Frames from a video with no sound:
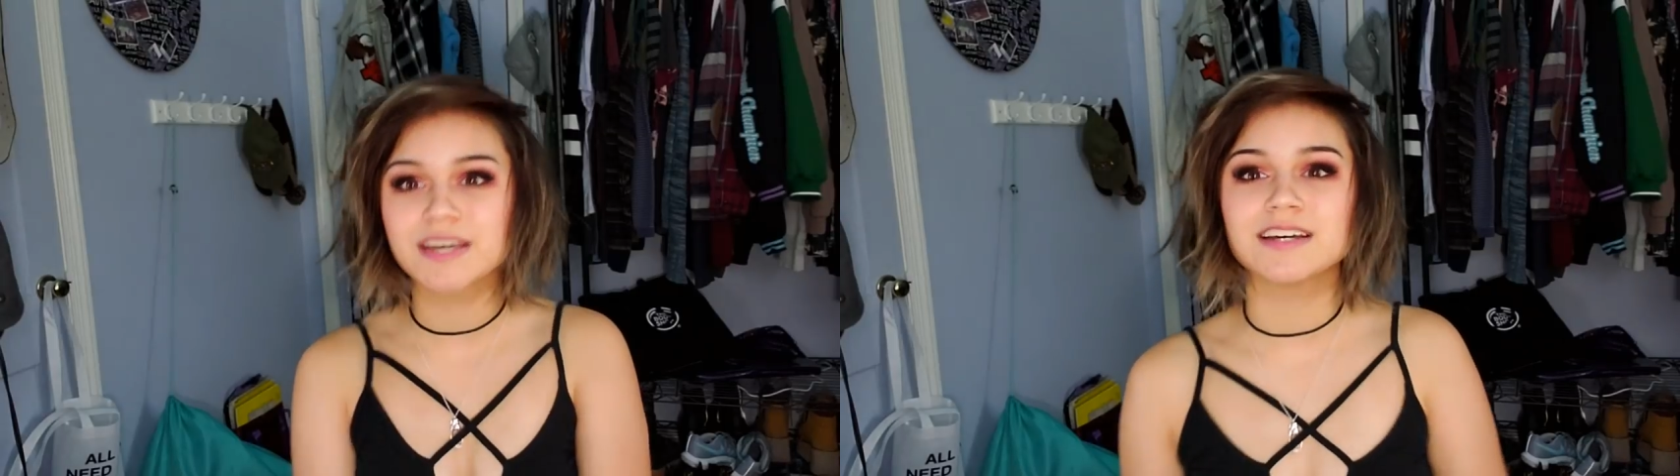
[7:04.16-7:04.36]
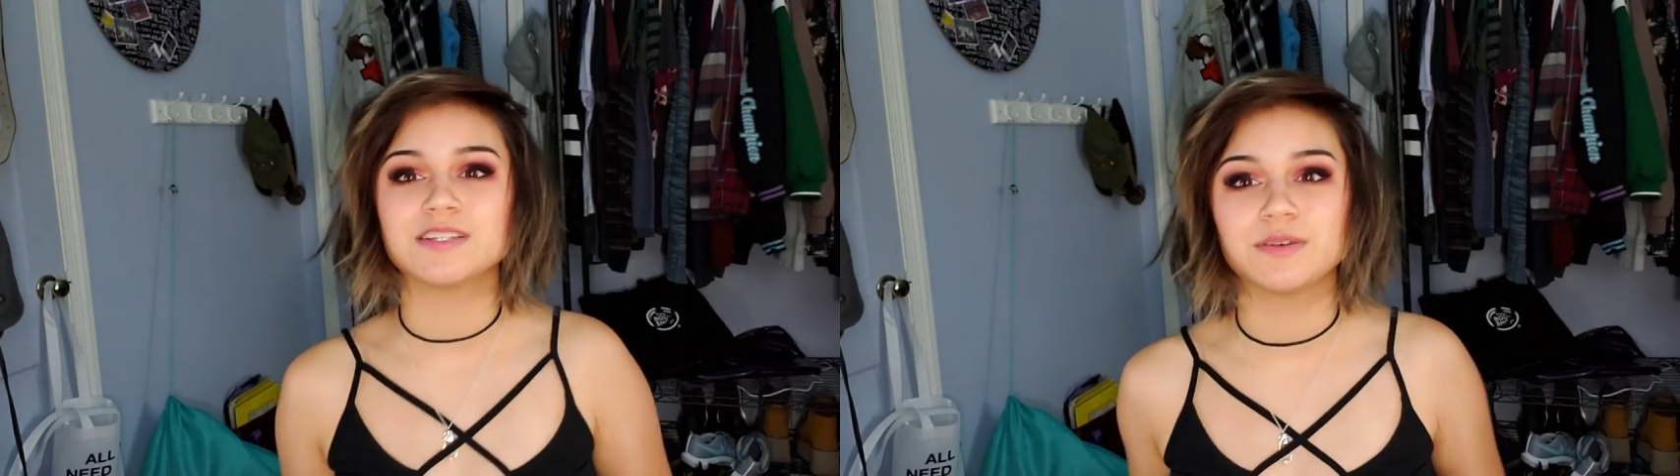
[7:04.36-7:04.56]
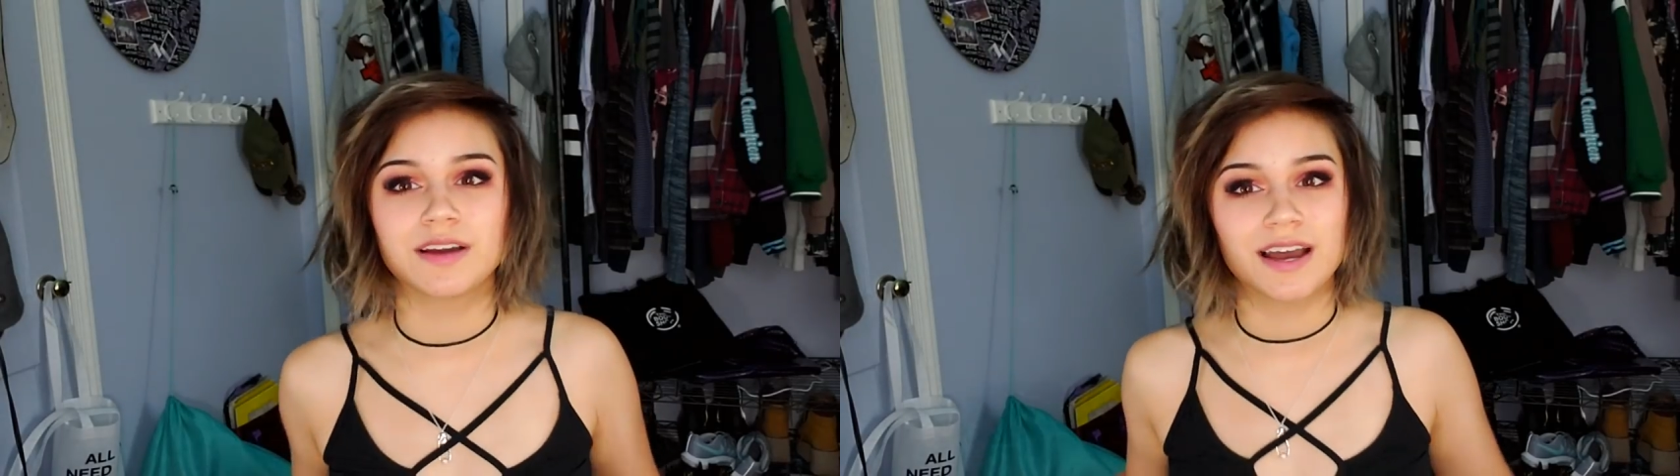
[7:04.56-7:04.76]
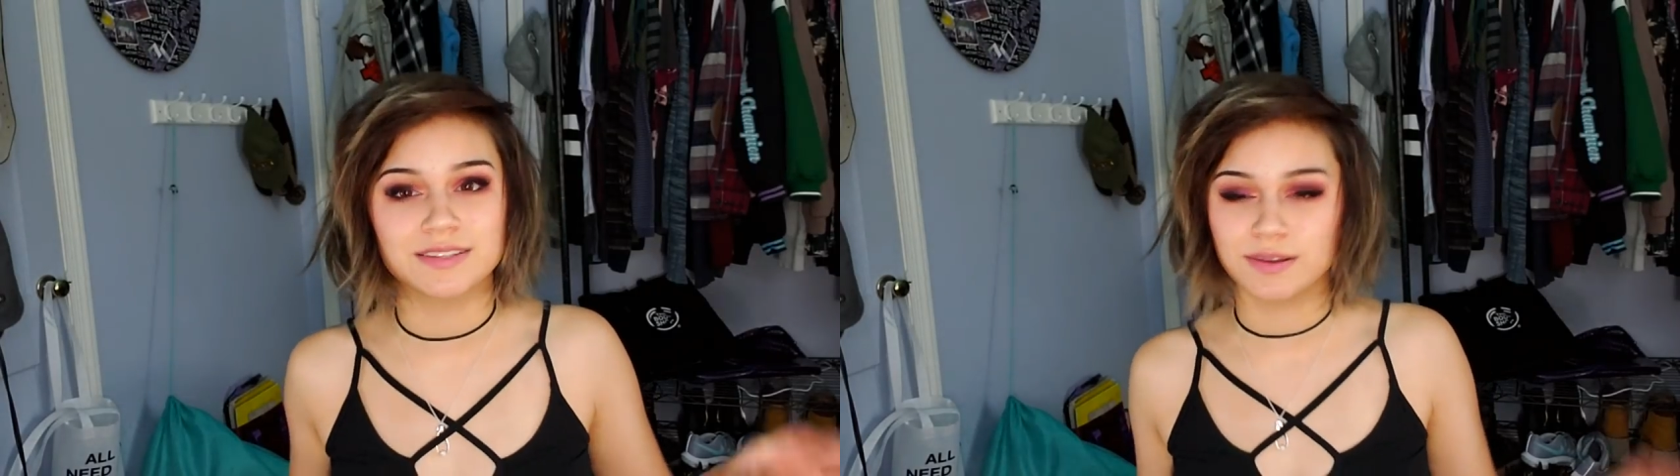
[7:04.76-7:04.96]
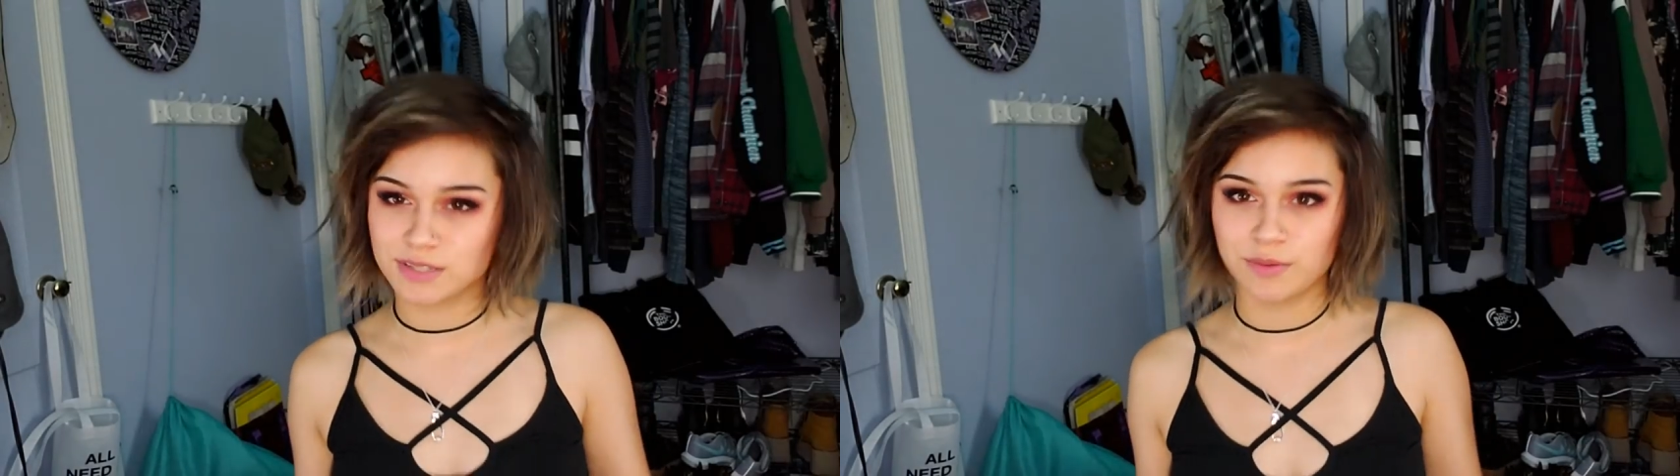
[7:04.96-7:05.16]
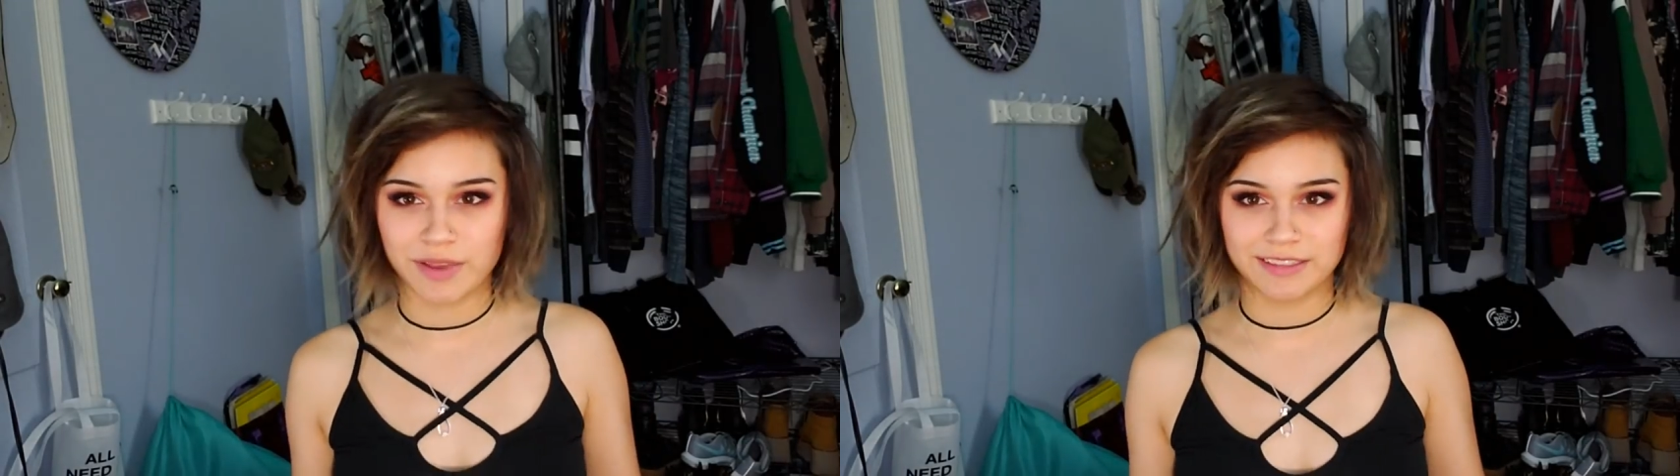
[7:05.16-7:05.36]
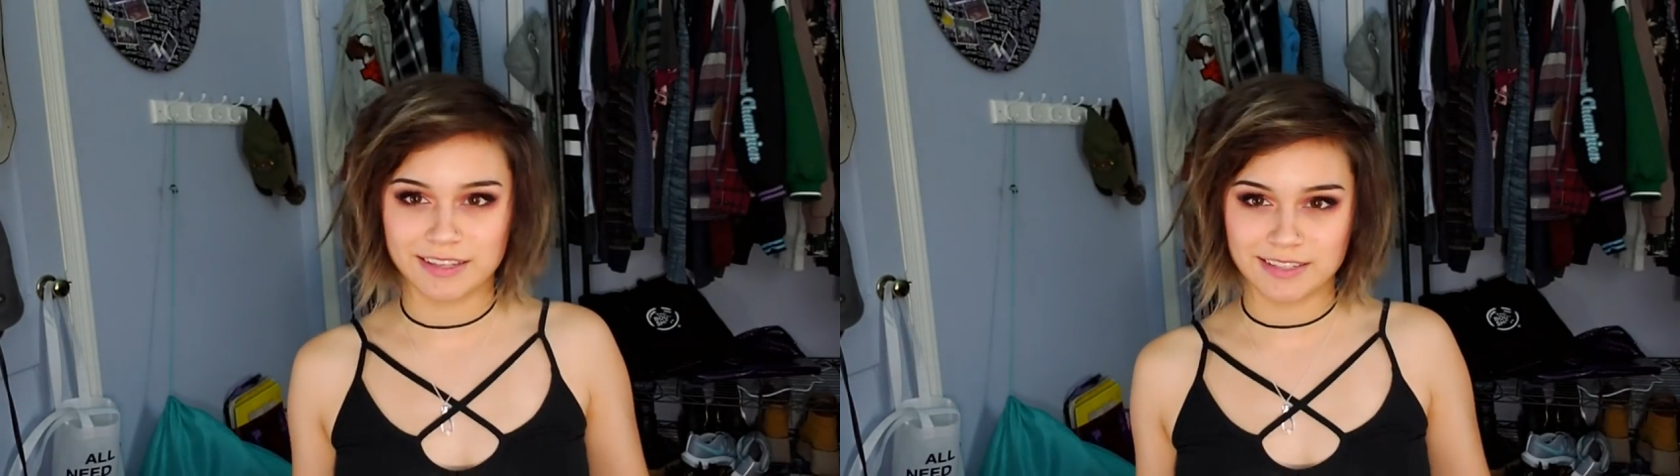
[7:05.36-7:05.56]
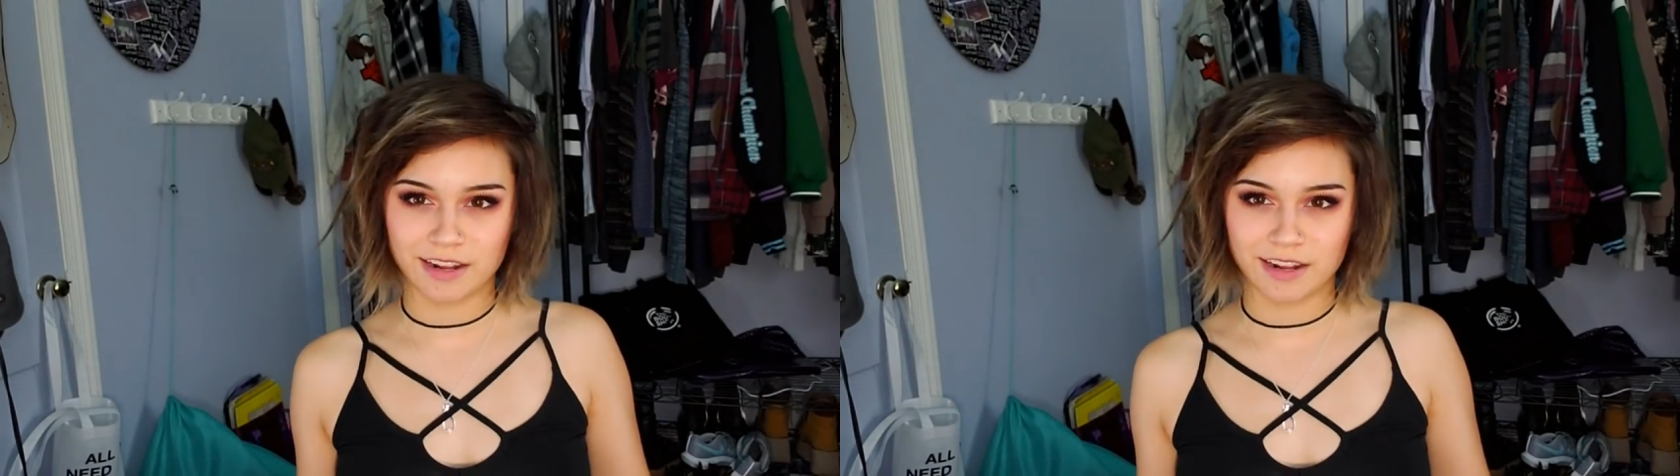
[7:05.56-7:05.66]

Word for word: because you guys also make this